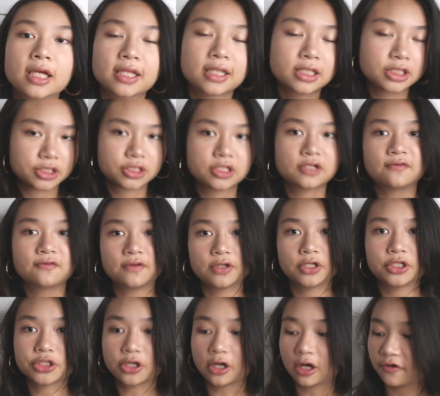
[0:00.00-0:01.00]
And then just to
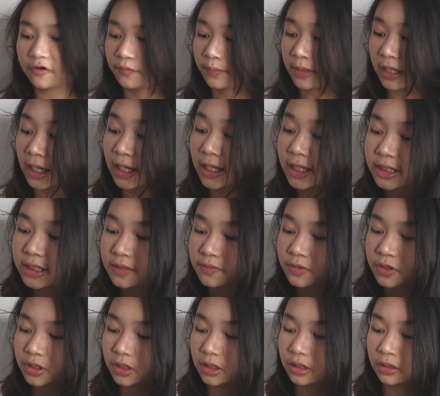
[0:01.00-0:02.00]
finish off my eyes,
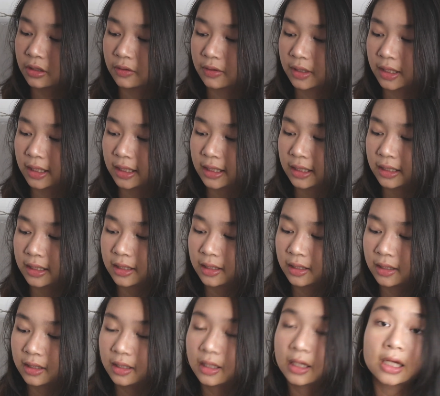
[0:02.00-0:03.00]
I'm just gonna go ahead
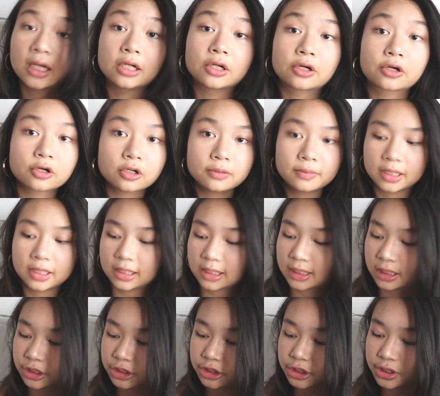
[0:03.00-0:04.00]
and curl my
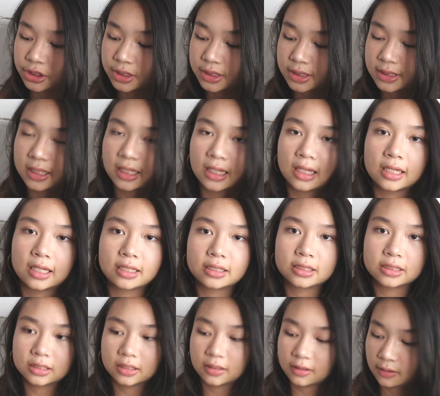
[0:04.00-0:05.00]
lashes
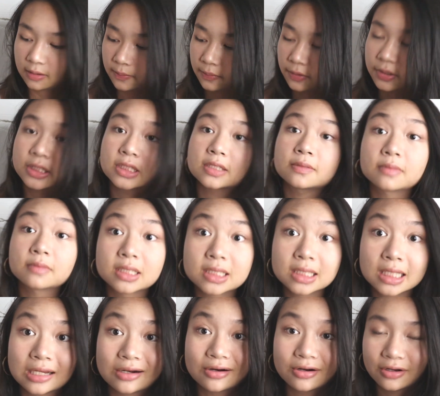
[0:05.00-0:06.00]
and put some
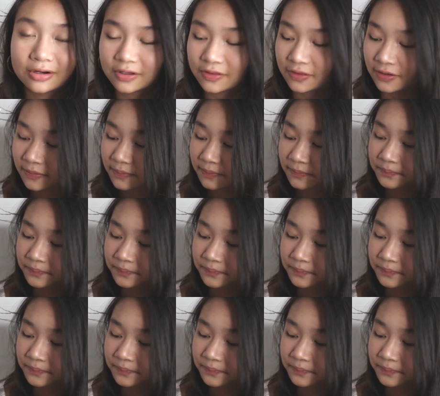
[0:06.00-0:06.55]
mascara on.